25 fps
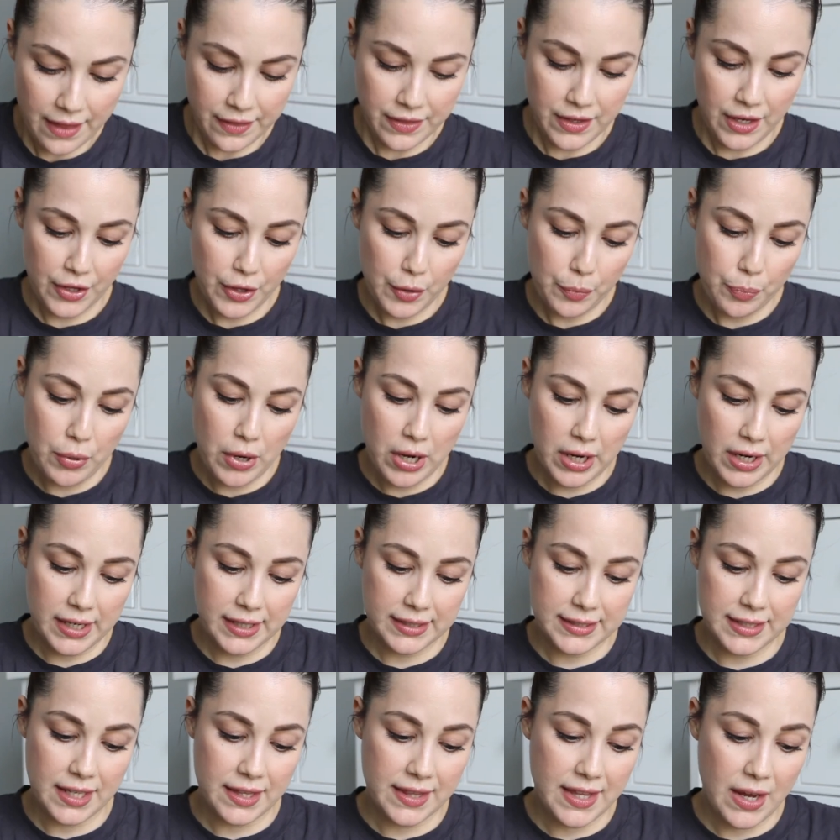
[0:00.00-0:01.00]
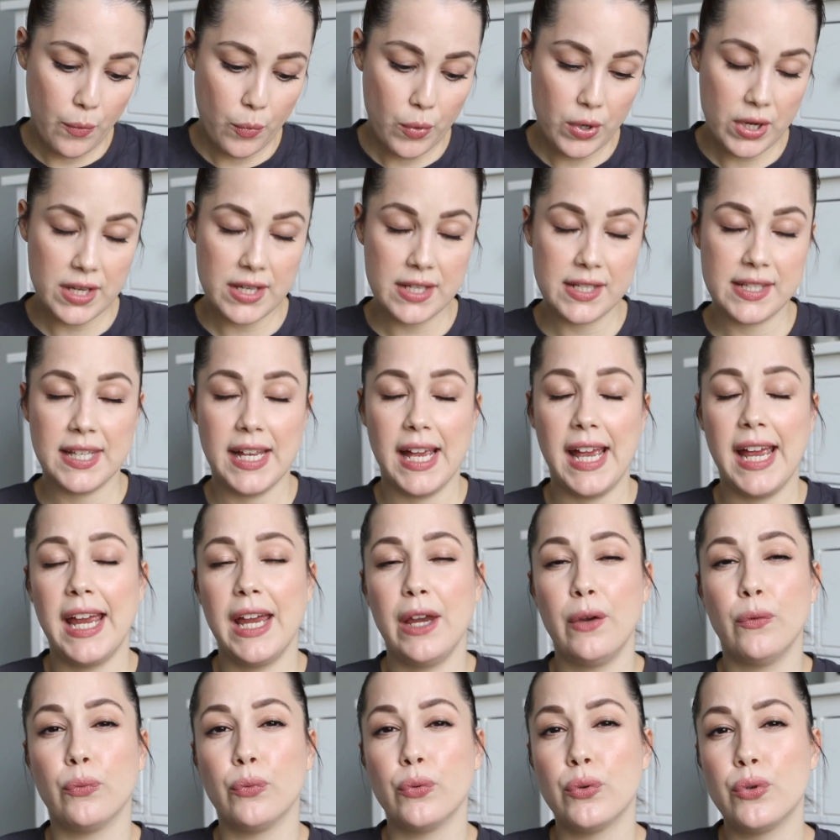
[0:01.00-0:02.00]
The other product that was
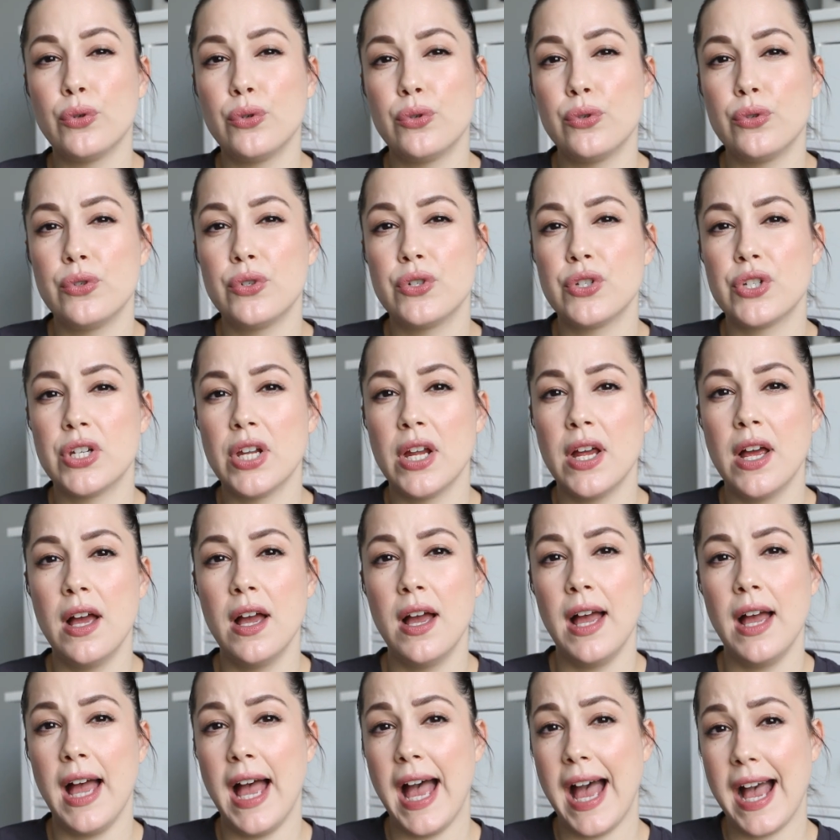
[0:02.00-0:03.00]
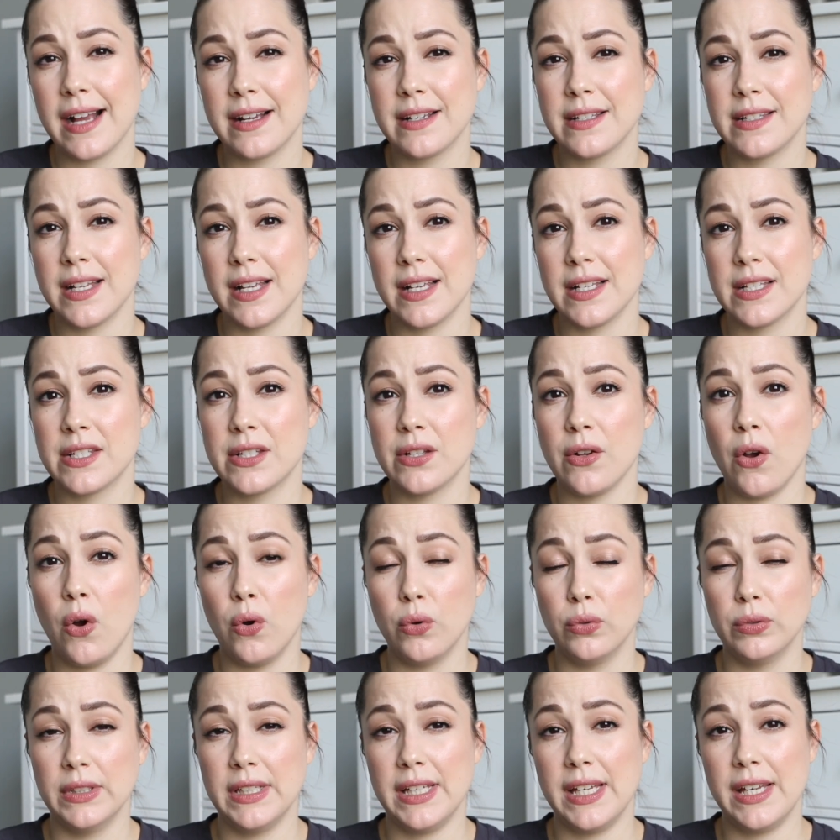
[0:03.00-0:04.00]
a rouge access
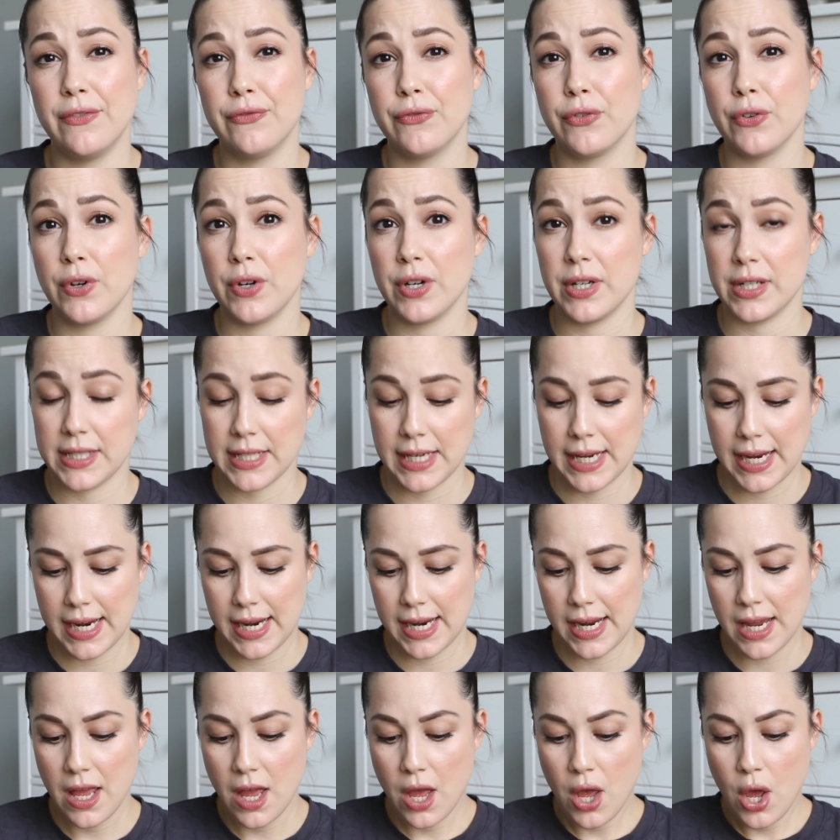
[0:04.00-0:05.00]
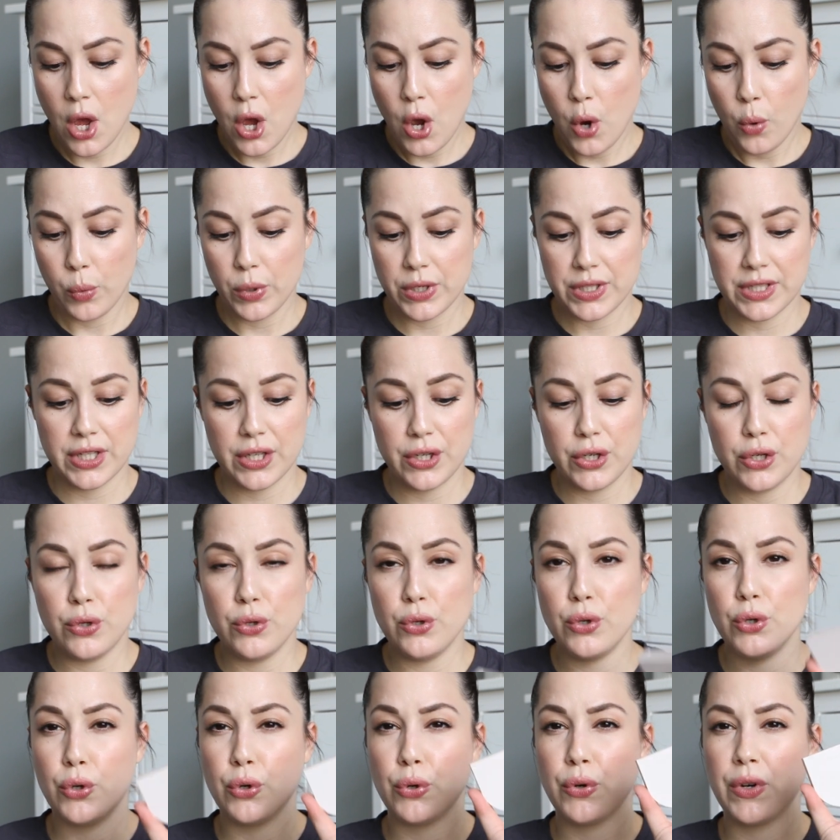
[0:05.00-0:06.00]
only for a day was the
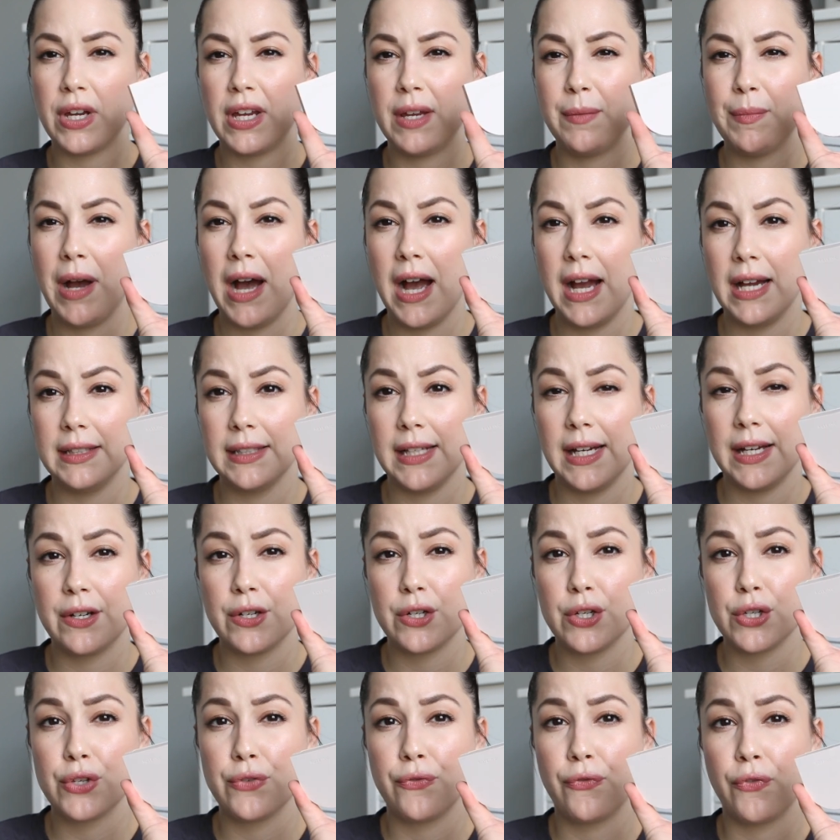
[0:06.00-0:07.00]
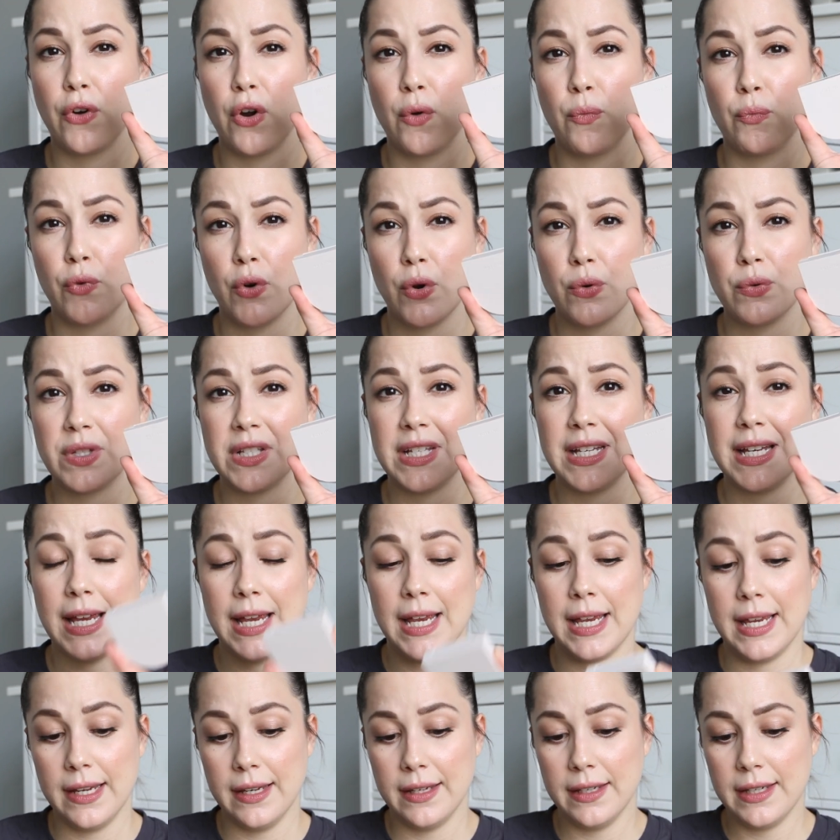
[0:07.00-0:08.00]
new cream highlighters from Rose
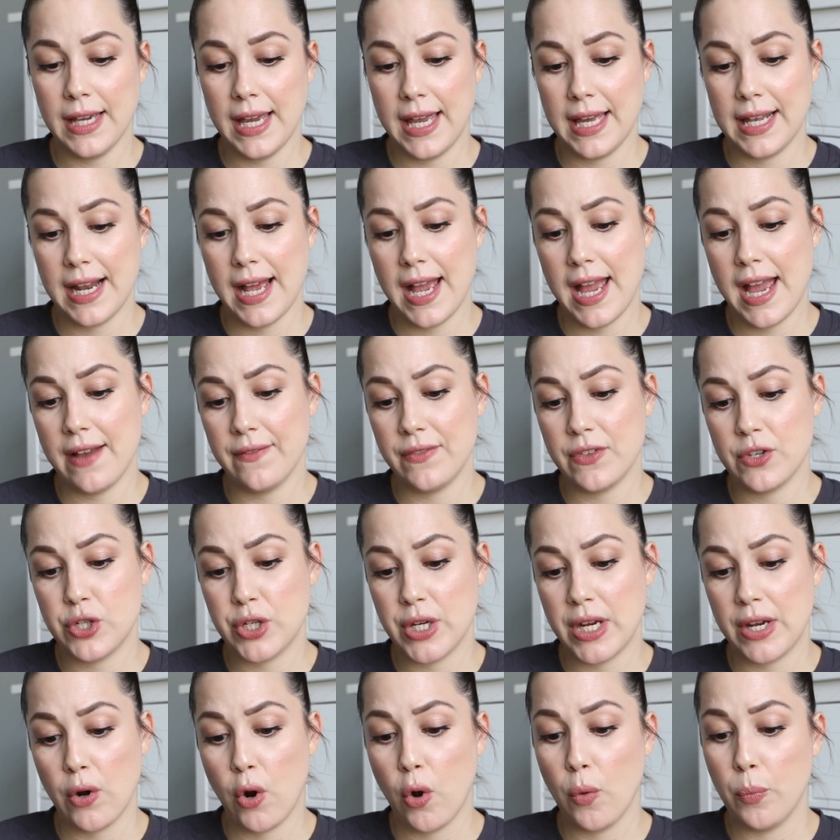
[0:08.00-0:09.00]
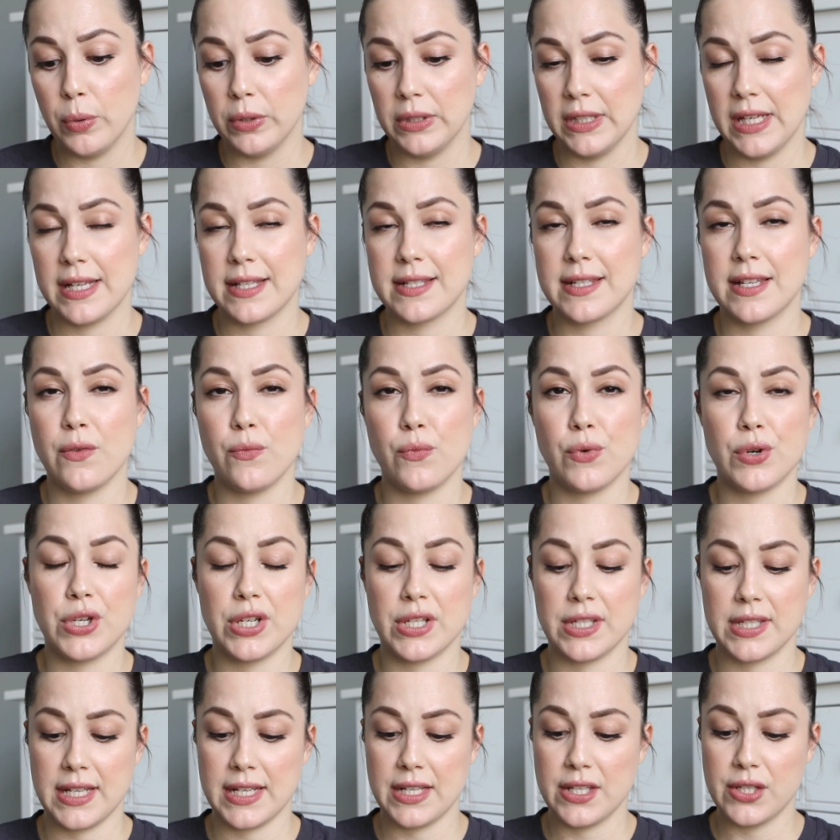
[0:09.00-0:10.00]
Inc., and I have the shade Opalescent, which
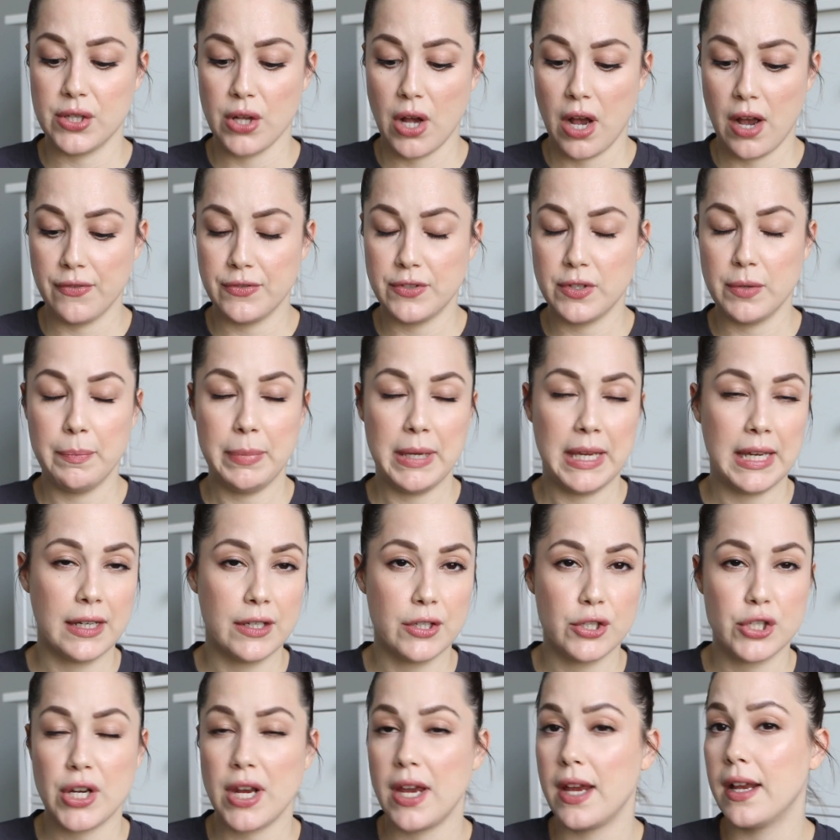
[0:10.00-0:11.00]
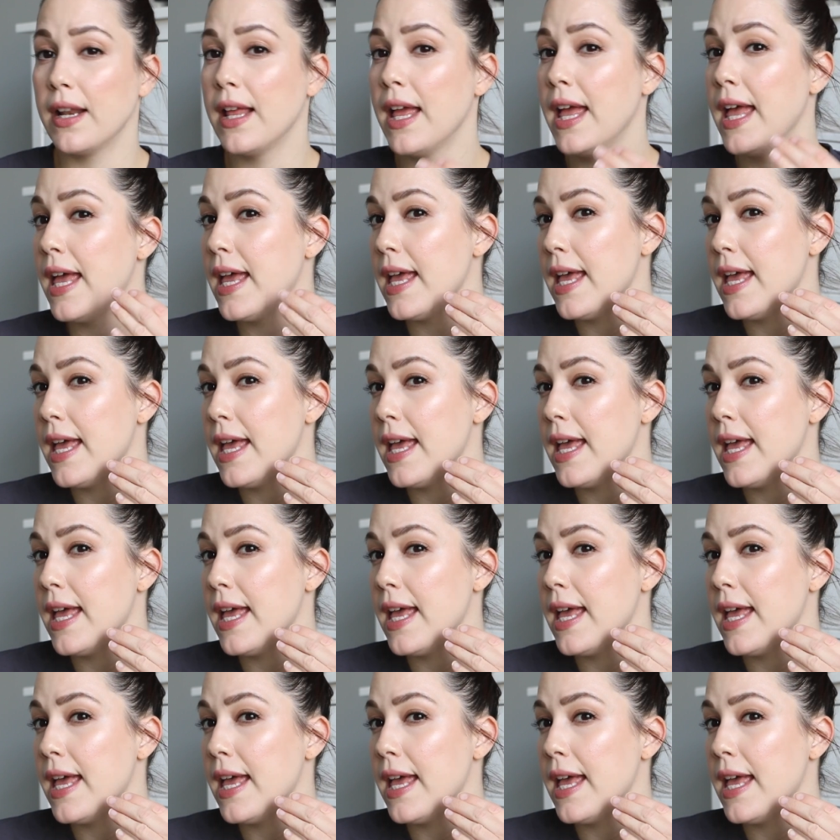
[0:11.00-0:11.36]
is a soft pink shade.